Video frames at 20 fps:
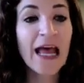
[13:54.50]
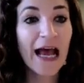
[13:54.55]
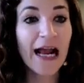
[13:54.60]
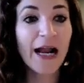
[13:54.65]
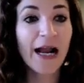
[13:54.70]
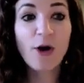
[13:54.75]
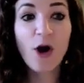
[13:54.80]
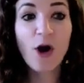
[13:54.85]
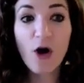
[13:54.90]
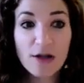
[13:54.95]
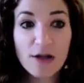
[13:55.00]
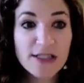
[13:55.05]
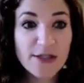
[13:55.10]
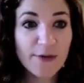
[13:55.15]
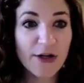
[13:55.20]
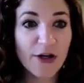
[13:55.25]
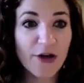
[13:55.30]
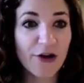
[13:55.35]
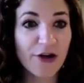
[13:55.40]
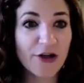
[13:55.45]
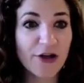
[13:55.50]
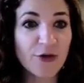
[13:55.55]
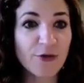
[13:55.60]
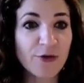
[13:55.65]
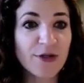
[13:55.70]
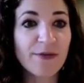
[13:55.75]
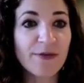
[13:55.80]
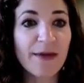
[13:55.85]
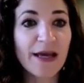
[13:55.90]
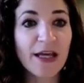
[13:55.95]
And I would also encourage you
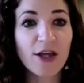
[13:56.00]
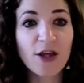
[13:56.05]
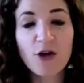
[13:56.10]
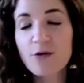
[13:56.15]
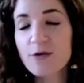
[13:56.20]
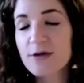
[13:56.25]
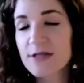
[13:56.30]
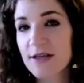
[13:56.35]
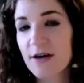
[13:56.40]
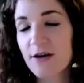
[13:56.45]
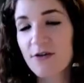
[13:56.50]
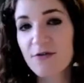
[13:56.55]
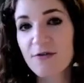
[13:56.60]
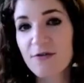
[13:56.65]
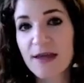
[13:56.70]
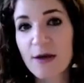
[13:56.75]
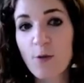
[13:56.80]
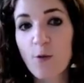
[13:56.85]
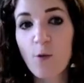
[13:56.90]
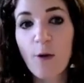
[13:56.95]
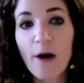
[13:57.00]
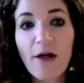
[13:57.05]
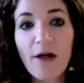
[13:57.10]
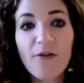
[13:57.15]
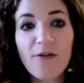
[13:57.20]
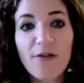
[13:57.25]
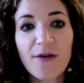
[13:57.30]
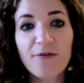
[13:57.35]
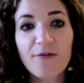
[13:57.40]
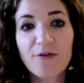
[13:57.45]
to make use of the
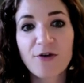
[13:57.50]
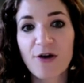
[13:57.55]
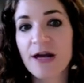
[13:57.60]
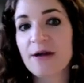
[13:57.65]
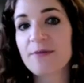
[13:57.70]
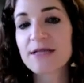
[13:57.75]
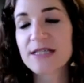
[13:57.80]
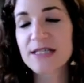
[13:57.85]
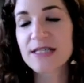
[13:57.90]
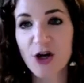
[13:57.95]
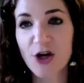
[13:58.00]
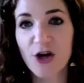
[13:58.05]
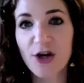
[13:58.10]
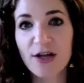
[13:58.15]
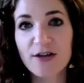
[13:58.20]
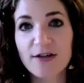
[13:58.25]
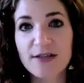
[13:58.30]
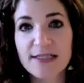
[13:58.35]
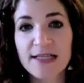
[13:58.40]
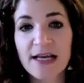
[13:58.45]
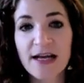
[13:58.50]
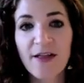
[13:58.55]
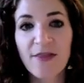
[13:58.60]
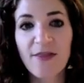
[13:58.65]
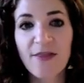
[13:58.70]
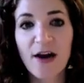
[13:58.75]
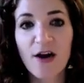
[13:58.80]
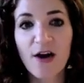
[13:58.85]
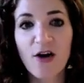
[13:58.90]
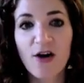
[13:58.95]
wealth of great materials
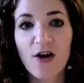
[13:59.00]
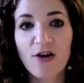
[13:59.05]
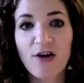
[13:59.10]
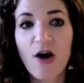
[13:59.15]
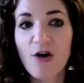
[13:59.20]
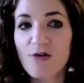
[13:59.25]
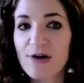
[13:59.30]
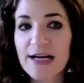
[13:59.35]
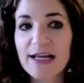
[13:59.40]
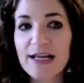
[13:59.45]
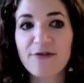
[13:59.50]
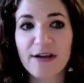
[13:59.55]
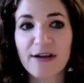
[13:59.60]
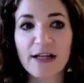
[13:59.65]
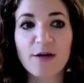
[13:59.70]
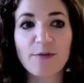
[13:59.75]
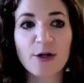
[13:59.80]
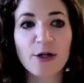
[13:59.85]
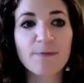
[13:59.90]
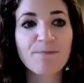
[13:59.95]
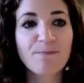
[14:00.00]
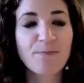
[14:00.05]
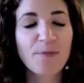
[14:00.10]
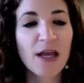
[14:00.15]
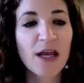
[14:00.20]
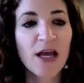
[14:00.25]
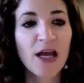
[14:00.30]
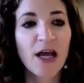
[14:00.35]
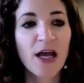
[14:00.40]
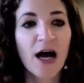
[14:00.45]
that are already available.
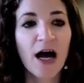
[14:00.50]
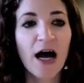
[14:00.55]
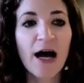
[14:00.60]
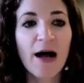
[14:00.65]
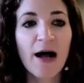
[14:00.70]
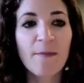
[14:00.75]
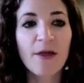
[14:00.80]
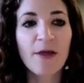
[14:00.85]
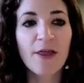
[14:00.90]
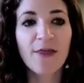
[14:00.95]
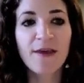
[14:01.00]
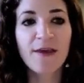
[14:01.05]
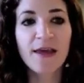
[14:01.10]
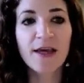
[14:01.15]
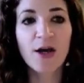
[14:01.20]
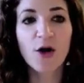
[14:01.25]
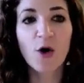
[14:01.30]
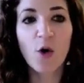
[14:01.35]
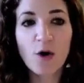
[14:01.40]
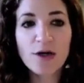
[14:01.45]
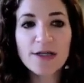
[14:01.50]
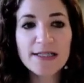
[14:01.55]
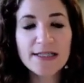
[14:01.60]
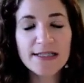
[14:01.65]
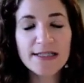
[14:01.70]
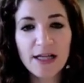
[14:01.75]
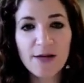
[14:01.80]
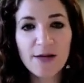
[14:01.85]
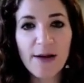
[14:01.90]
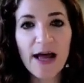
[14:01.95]
The course
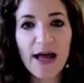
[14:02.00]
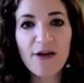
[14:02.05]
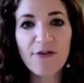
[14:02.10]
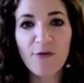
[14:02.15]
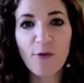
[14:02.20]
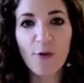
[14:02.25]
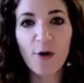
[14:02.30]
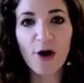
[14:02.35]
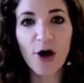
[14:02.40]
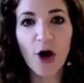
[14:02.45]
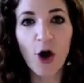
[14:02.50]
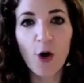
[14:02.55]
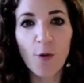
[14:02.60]
syllabi for